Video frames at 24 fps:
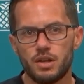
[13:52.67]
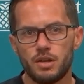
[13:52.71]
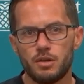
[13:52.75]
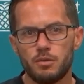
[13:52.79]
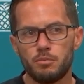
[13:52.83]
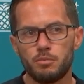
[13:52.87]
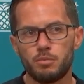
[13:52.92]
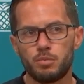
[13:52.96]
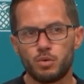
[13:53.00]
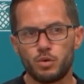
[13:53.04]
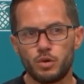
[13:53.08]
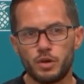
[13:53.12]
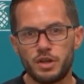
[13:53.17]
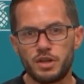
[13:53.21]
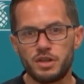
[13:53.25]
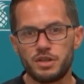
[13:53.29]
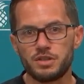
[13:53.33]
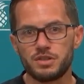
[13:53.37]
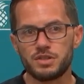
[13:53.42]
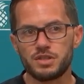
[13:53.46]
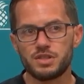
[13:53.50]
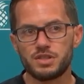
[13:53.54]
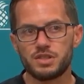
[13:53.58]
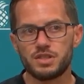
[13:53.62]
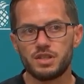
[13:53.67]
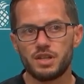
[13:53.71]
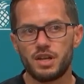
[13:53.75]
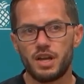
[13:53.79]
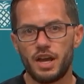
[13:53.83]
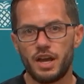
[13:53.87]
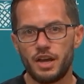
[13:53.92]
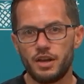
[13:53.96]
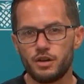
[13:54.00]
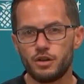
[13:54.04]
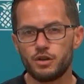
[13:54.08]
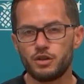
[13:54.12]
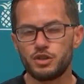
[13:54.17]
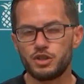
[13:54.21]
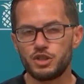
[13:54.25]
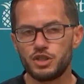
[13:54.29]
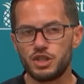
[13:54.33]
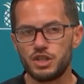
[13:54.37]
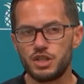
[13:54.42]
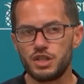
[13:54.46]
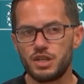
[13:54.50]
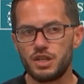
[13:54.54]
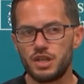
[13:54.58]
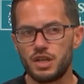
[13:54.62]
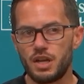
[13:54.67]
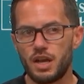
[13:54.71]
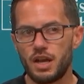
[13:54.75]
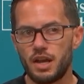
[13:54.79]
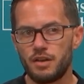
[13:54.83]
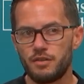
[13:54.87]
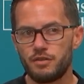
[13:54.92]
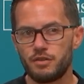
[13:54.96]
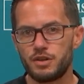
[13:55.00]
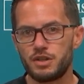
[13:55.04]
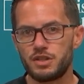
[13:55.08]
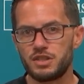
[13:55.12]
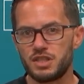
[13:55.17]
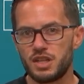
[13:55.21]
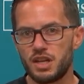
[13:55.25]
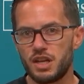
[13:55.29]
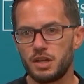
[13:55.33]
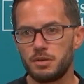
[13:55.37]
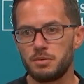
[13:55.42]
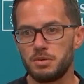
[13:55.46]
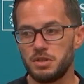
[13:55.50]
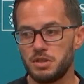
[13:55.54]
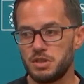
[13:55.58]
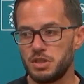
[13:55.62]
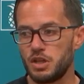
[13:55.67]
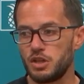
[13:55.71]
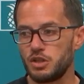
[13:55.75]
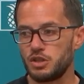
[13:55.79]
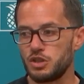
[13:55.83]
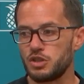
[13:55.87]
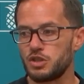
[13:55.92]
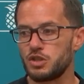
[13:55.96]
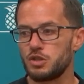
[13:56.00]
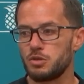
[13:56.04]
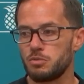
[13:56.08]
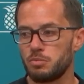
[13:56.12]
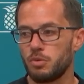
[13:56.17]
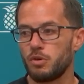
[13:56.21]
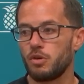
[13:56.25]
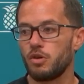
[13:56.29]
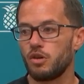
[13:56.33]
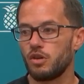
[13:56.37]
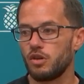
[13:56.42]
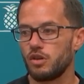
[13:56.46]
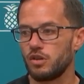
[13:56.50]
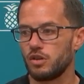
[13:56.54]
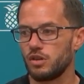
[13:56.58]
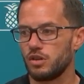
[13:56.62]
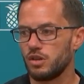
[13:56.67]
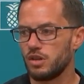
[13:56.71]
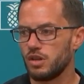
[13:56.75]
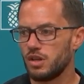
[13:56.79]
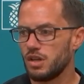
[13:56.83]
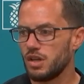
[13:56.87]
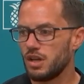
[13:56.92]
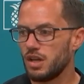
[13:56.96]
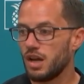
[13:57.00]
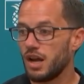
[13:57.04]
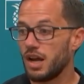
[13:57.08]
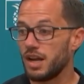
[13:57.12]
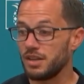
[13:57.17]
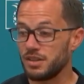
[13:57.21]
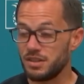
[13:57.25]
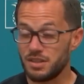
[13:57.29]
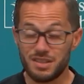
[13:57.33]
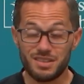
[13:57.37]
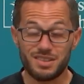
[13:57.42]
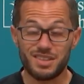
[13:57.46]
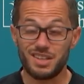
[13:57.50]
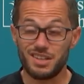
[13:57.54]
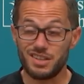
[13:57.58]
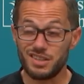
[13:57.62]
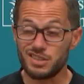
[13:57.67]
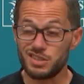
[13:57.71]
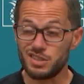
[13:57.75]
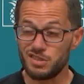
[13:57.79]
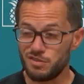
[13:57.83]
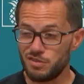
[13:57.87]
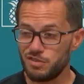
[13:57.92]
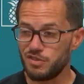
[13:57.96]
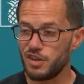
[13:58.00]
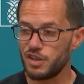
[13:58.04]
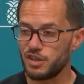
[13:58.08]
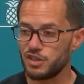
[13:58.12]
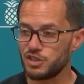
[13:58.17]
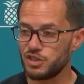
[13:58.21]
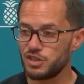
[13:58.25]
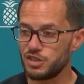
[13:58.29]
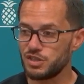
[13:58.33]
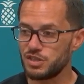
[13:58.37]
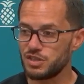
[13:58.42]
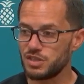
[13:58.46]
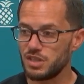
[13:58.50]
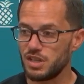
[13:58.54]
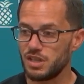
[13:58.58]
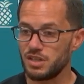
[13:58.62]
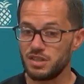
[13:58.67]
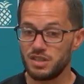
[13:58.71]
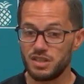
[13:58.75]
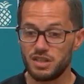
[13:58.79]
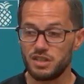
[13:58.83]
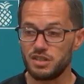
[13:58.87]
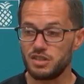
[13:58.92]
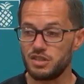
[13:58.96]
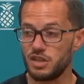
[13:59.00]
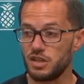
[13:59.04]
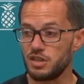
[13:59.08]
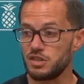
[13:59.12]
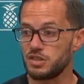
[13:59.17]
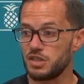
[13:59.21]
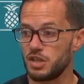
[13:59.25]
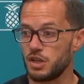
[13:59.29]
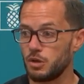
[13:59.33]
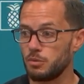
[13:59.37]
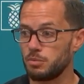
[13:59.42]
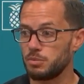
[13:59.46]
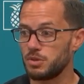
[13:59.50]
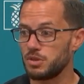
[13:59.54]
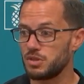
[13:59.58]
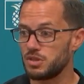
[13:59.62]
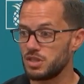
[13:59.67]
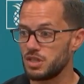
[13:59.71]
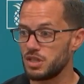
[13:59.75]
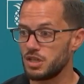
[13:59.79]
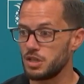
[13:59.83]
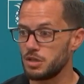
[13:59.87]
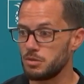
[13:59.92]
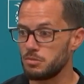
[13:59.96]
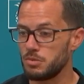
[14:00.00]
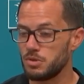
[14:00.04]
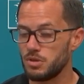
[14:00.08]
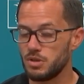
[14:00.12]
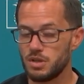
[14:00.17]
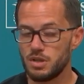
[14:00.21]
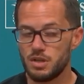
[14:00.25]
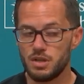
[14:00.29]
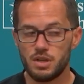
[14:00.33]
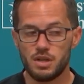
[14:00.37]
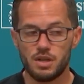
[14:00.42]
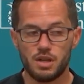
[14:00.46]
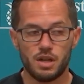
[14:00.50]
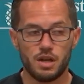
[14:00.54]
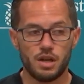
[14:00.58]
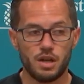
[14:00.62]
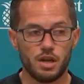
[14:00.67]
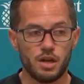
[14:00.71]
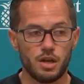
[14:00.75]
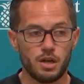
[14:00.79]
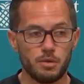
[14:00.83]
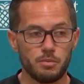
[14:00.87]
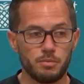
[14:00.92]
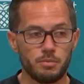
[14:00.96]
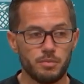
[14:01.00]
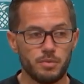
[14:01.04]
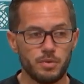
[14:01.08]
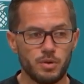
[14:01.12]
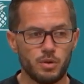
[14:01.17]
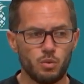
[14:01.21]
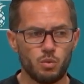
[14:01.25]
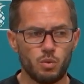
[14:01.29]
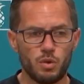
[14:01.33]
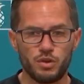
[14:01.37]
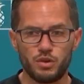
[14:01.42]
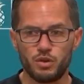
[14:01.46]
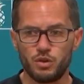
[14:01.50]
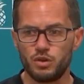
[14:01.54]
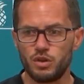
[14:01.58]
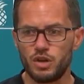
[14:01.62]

brings energy every time he touches the ball, I think that is infectious. I think it does help the team. Whether or